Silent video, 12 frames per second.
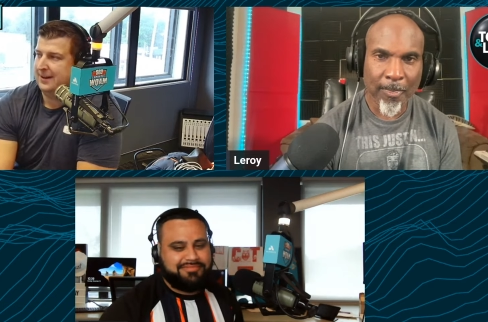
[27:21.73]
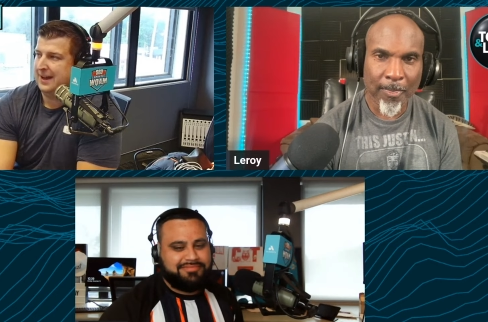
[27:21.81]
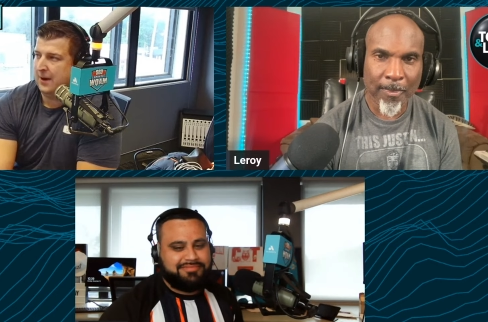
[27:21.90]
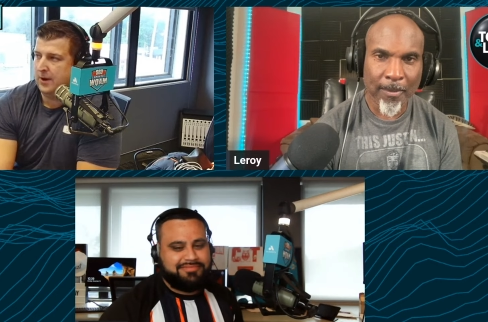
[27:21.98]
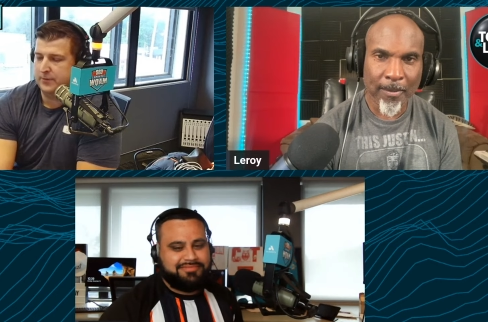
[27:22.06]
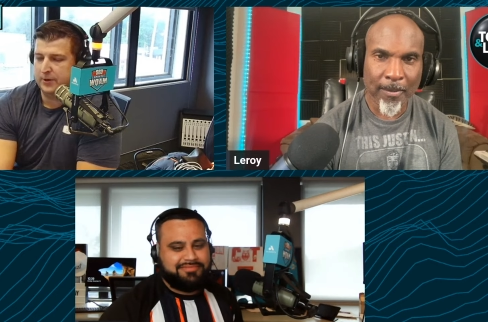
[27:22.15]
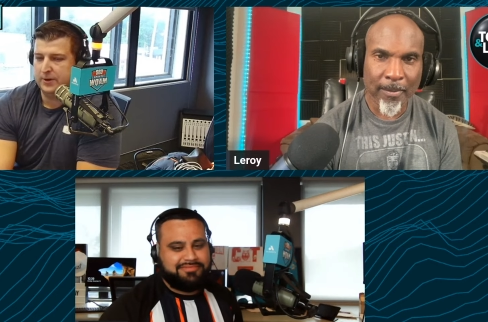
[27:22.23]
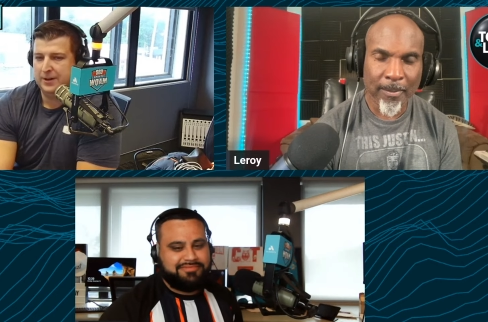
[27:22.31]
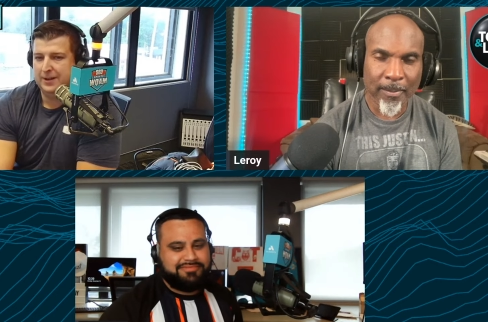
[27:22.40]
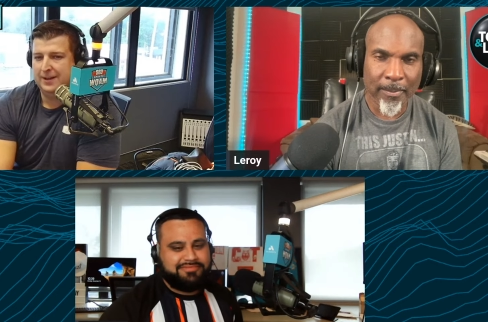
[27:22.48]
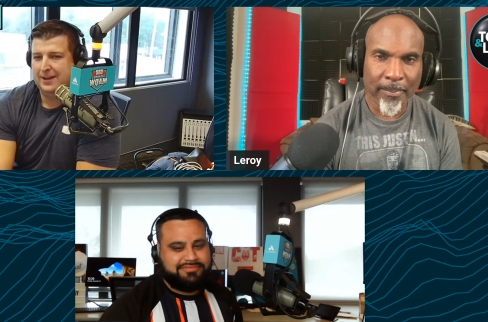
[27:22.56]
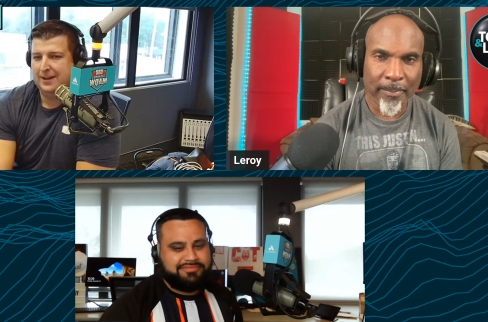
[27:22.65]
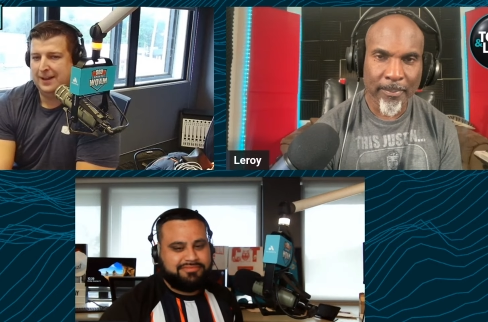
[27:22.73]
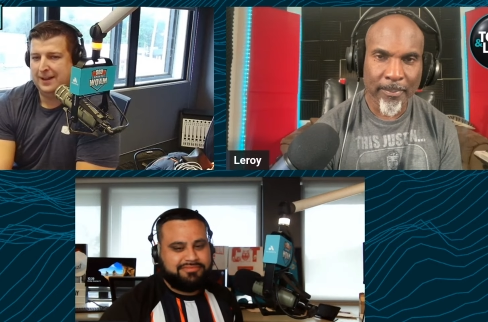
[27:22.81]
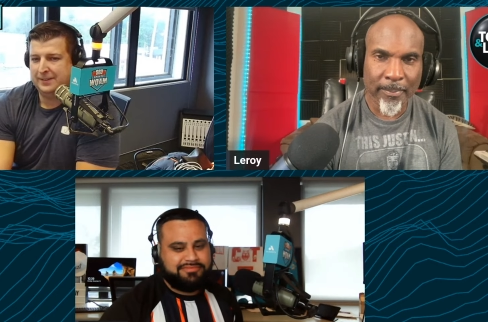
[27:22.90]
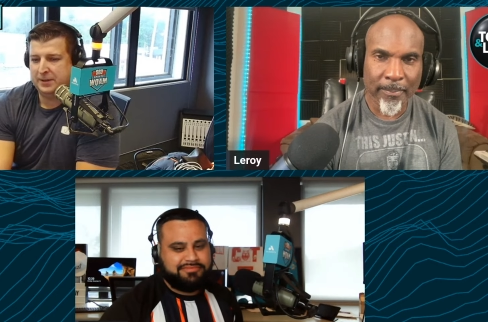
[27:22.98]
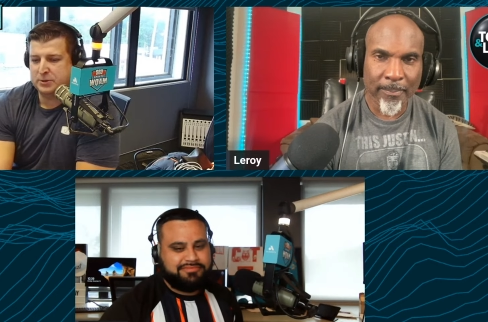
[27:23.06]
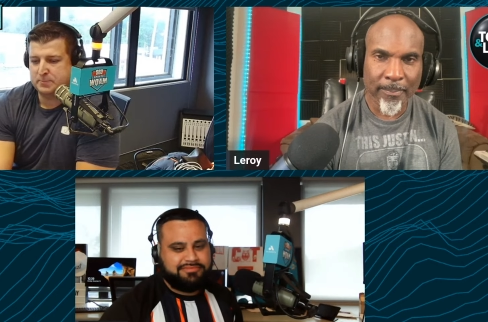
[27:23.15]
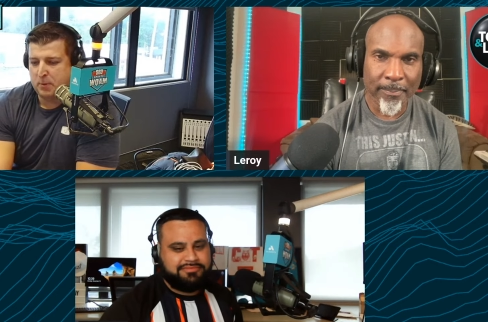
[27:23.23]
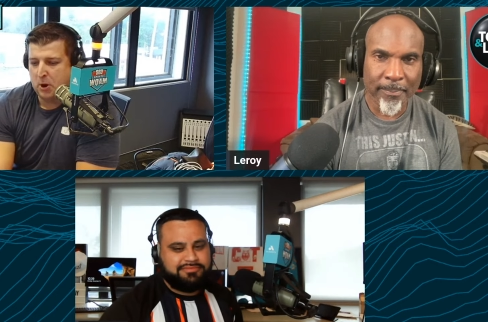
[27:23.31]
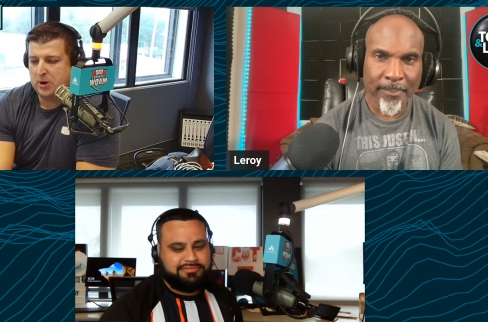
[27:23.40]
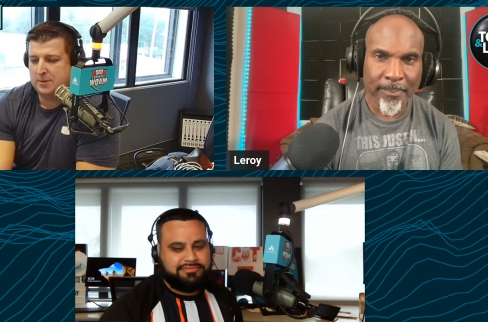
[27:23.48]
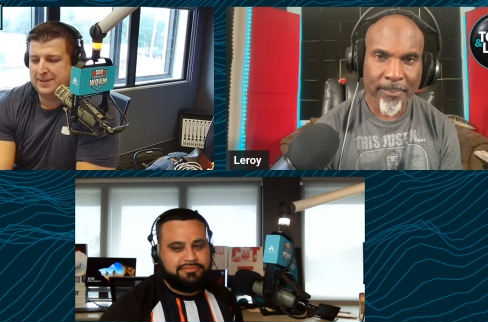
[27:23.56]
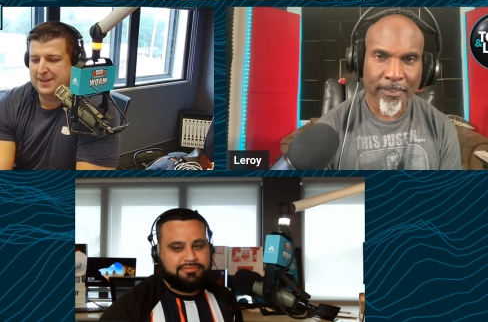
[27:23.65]
Speaker 1: However, there was
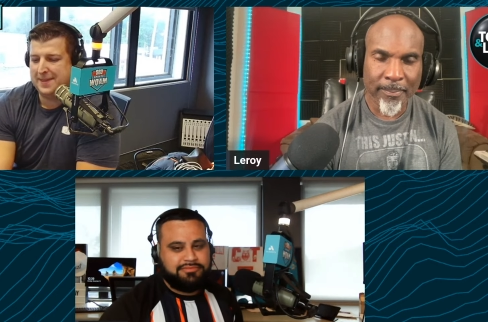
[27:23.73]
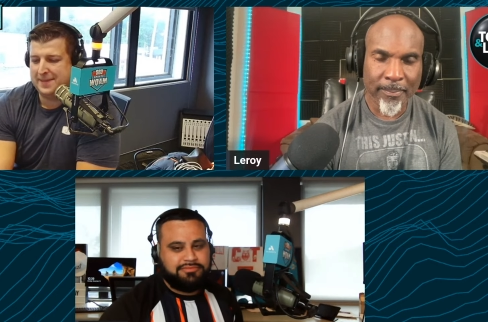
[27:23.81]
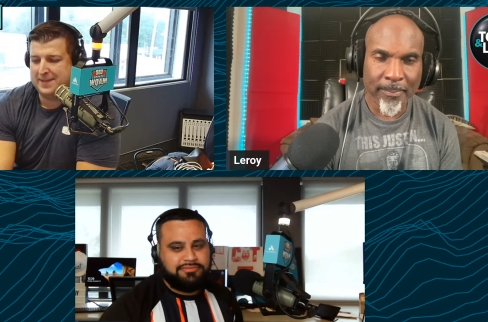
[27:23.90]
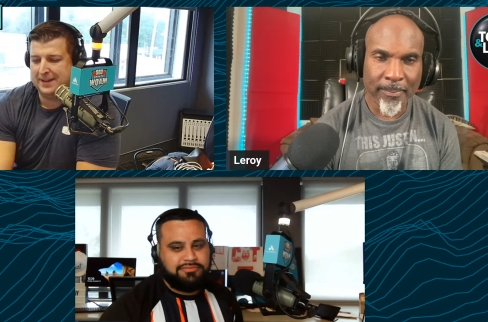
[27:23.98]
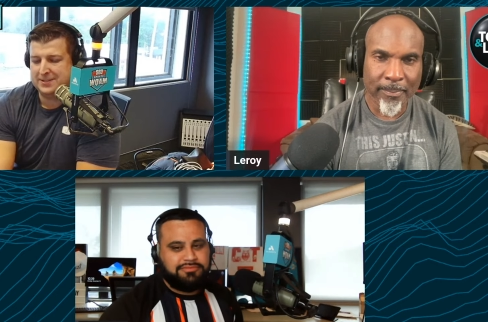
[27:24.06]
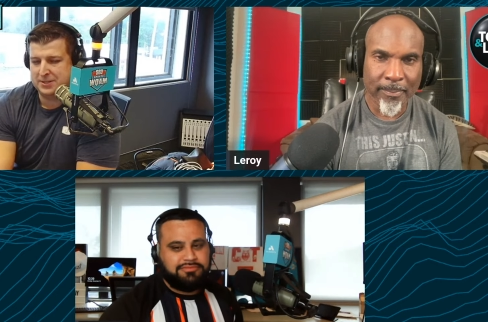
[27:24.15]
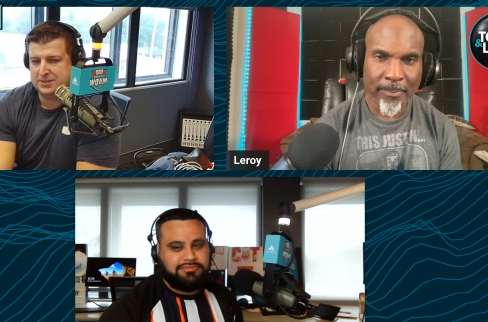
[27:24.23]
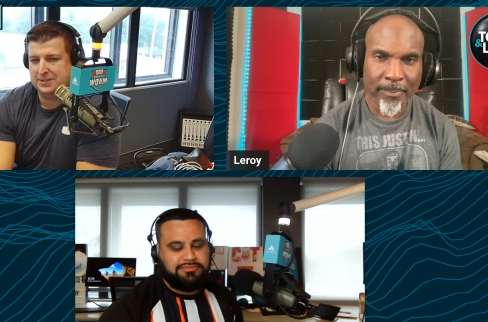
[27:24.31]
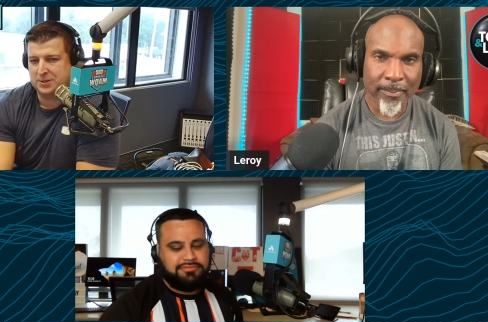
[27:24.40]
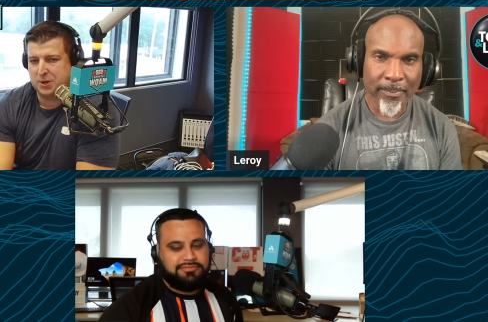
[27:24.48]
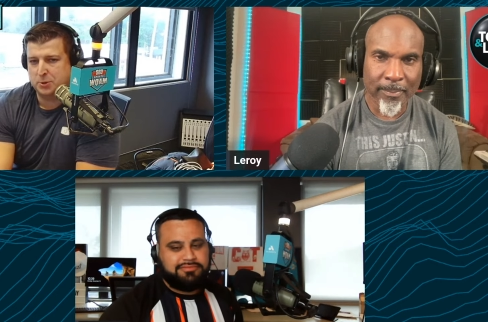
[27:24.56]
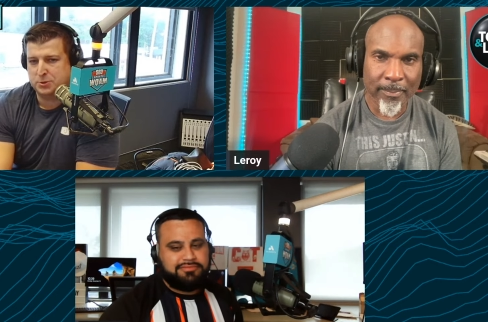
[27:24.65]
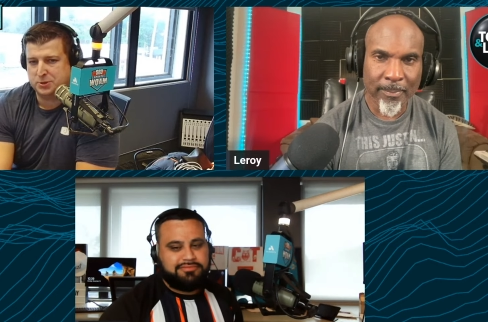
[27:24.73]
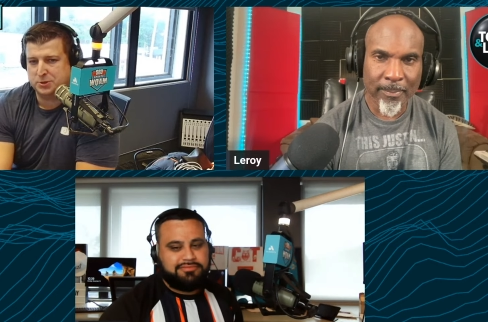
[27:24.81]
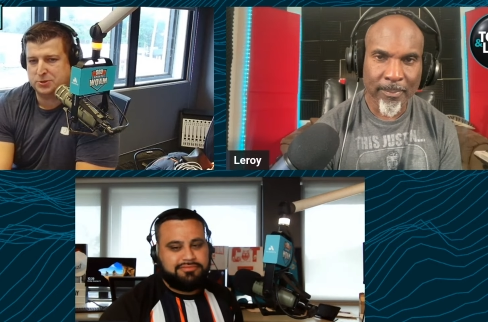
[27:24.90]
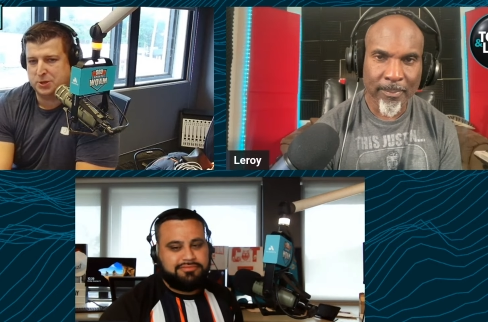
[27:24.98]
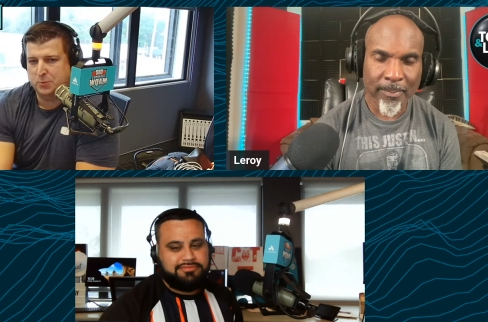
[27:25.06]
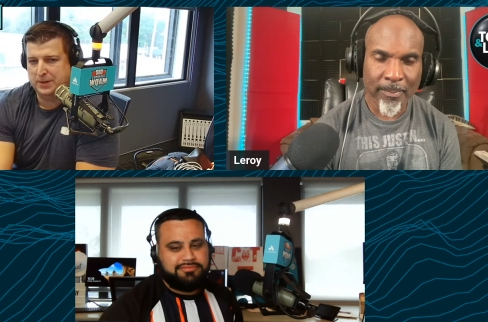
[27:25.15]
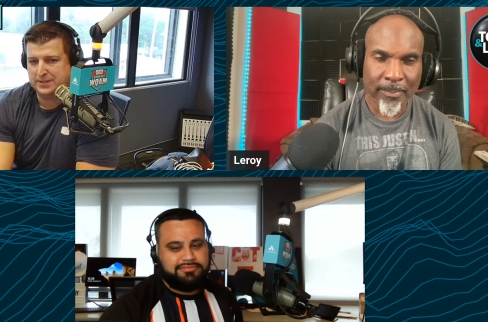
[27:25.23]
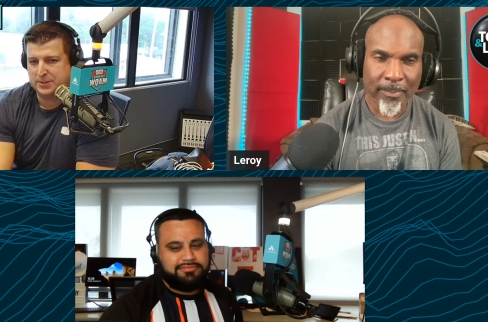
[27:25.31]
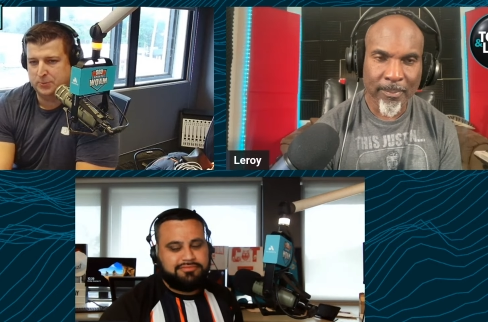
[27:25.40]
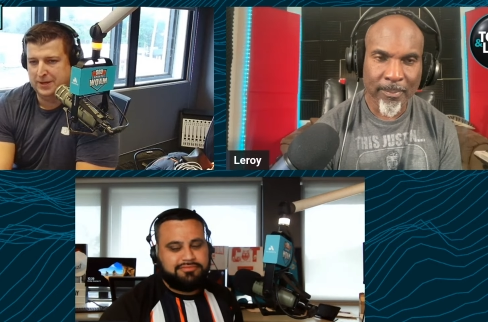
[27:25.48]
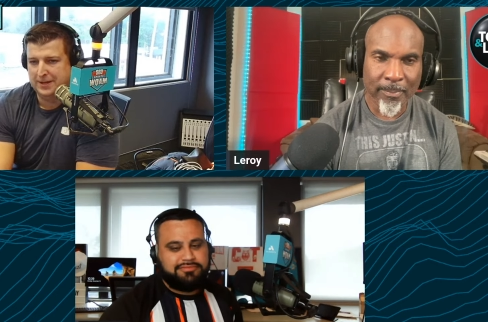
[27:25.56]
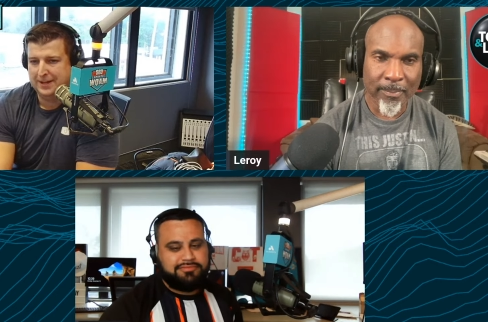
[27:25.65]
part of me that thinks because these coaches are so week
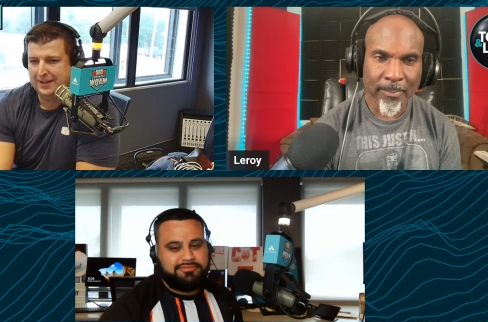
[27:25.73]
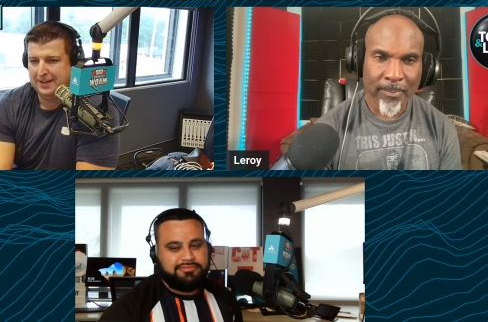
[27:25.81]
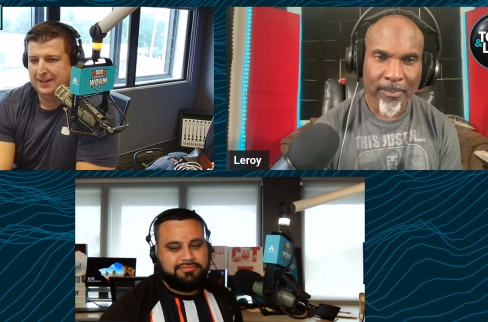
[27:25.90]
to week